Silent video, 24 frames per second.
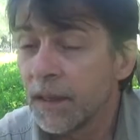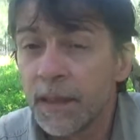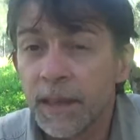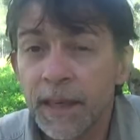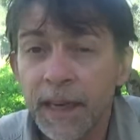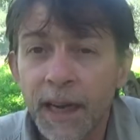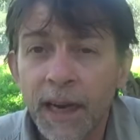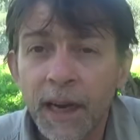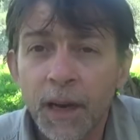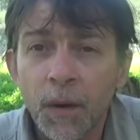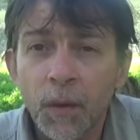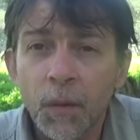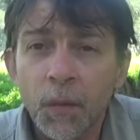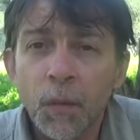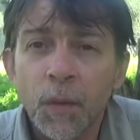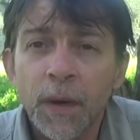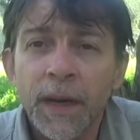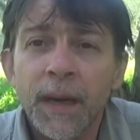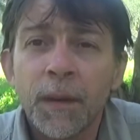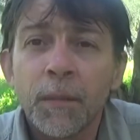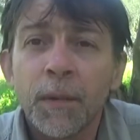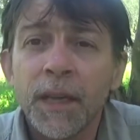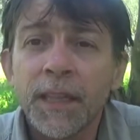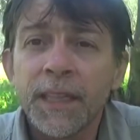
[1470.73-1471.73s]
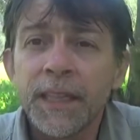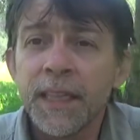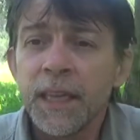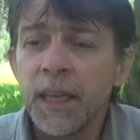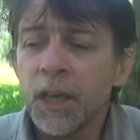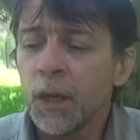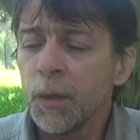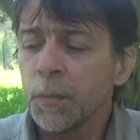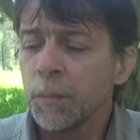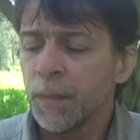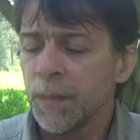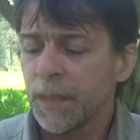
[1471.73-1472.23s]
Now, when I'm on the
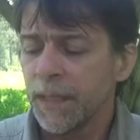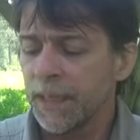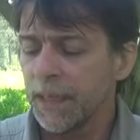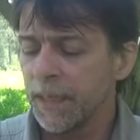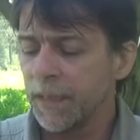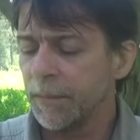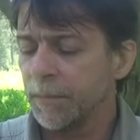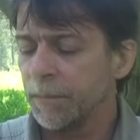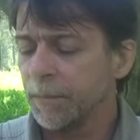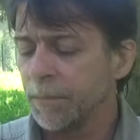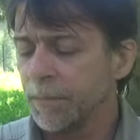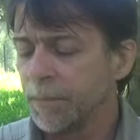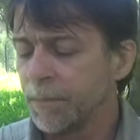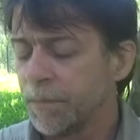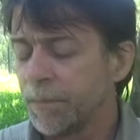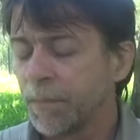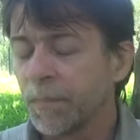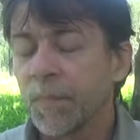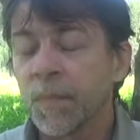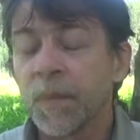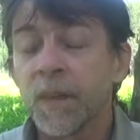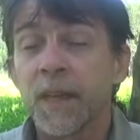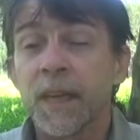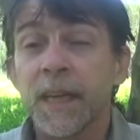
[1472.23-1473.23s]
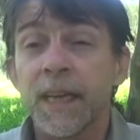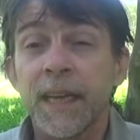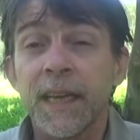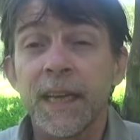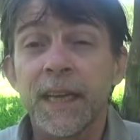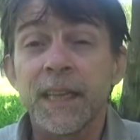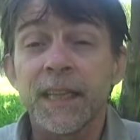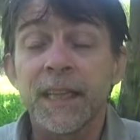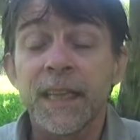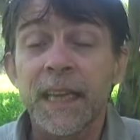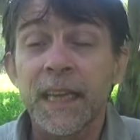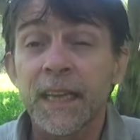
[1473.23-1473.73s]
airplane,
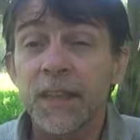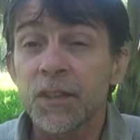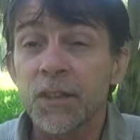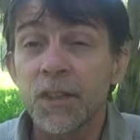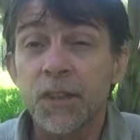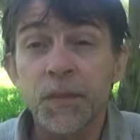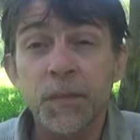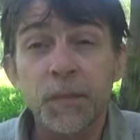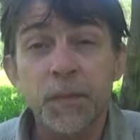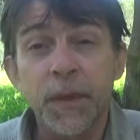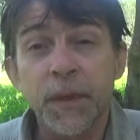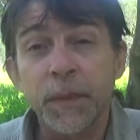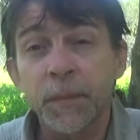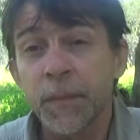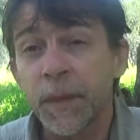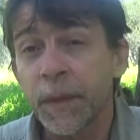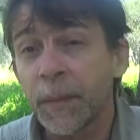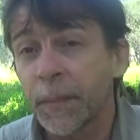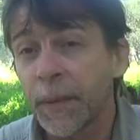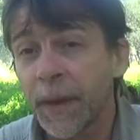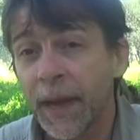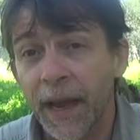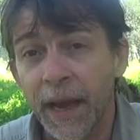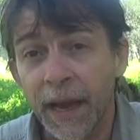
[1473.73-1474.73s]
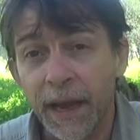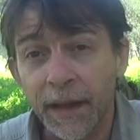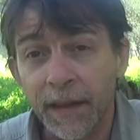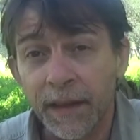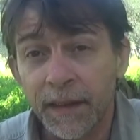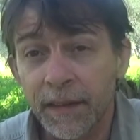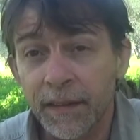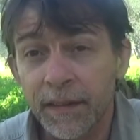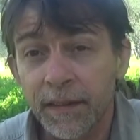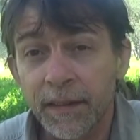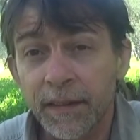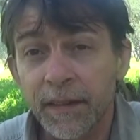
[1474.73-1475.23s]
okay, I can't just bring my pack.
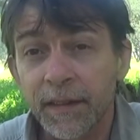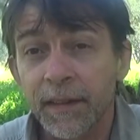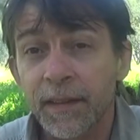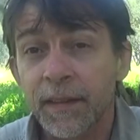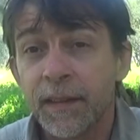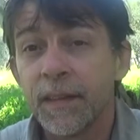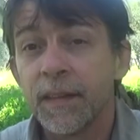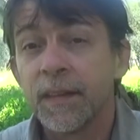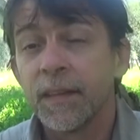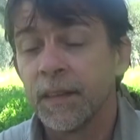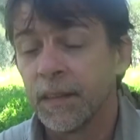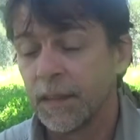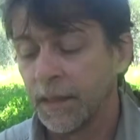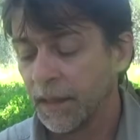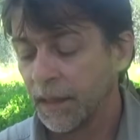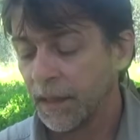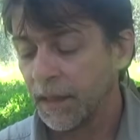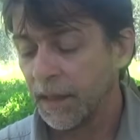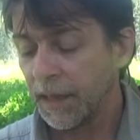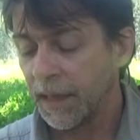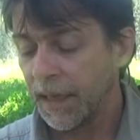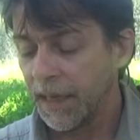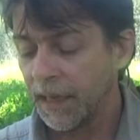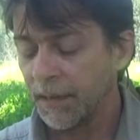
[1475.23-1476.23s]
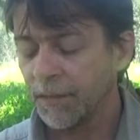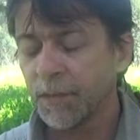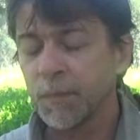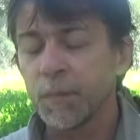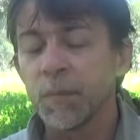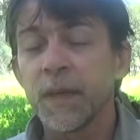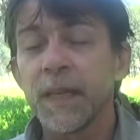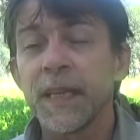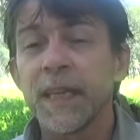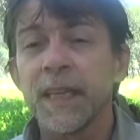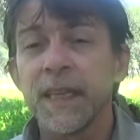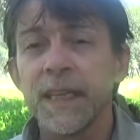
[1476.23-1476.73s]
I have to
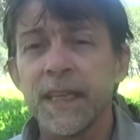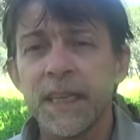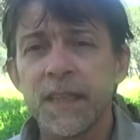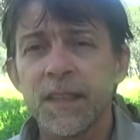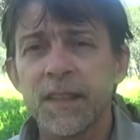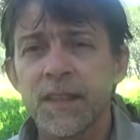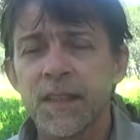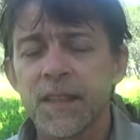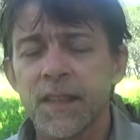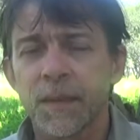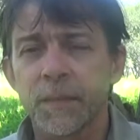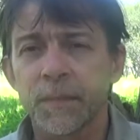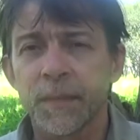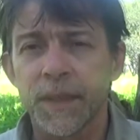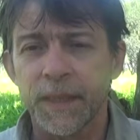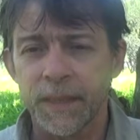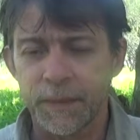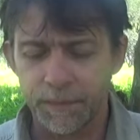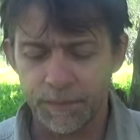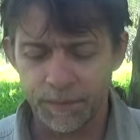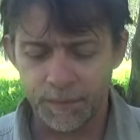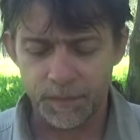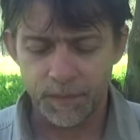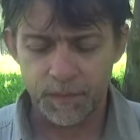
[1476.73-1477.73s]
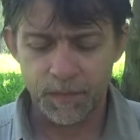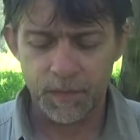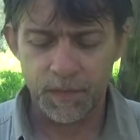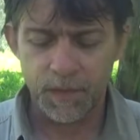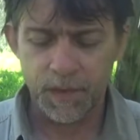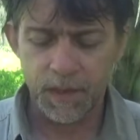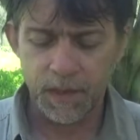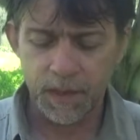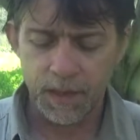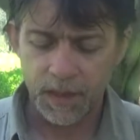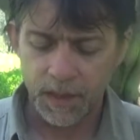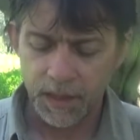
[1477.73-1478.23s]
bring it in something.
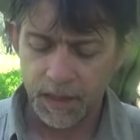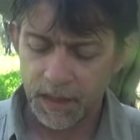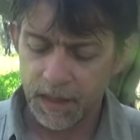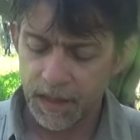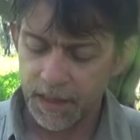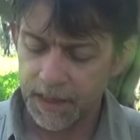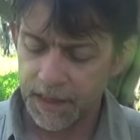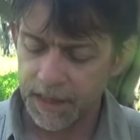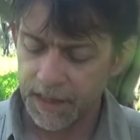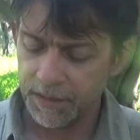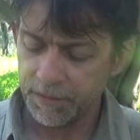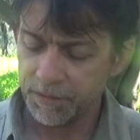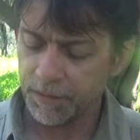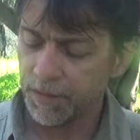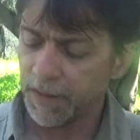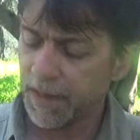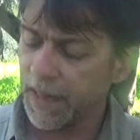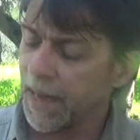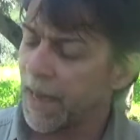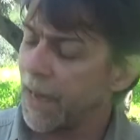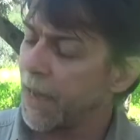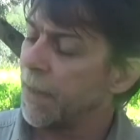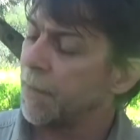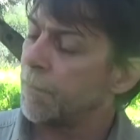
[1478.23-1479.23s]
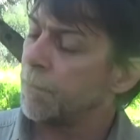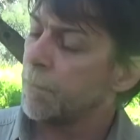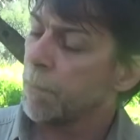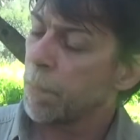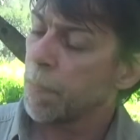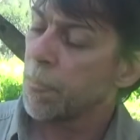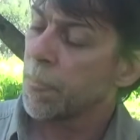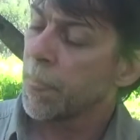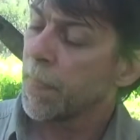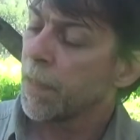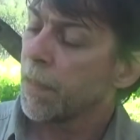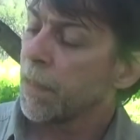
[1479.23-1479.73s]
And for that,
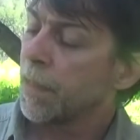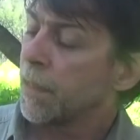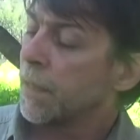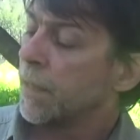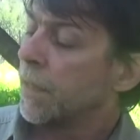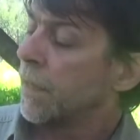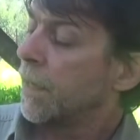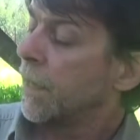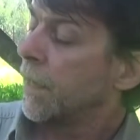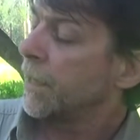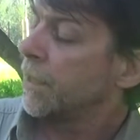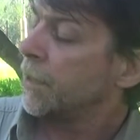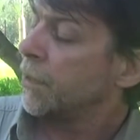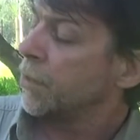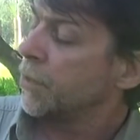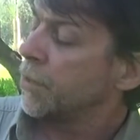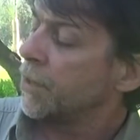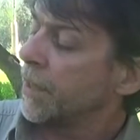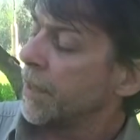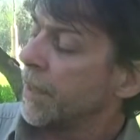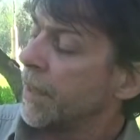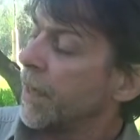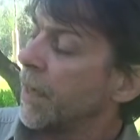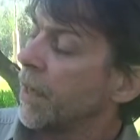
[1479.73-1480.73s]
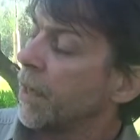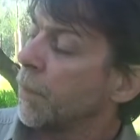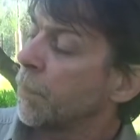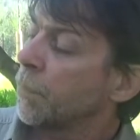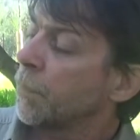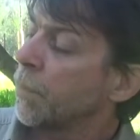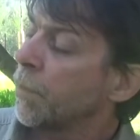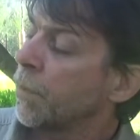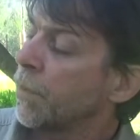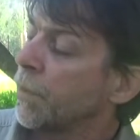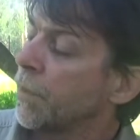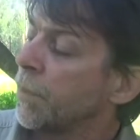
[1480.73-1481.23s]
I use the
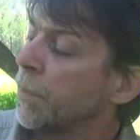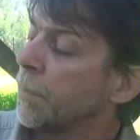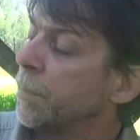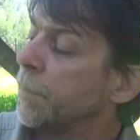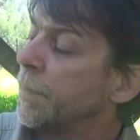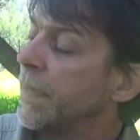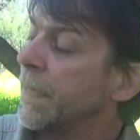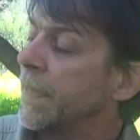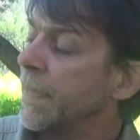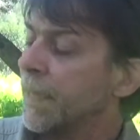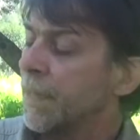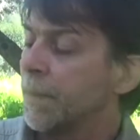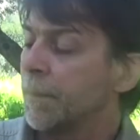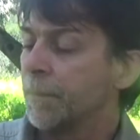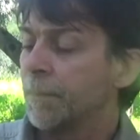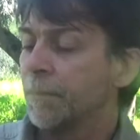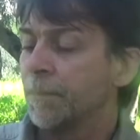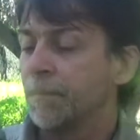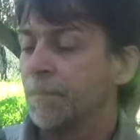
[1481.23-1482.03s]
Airporter Medium.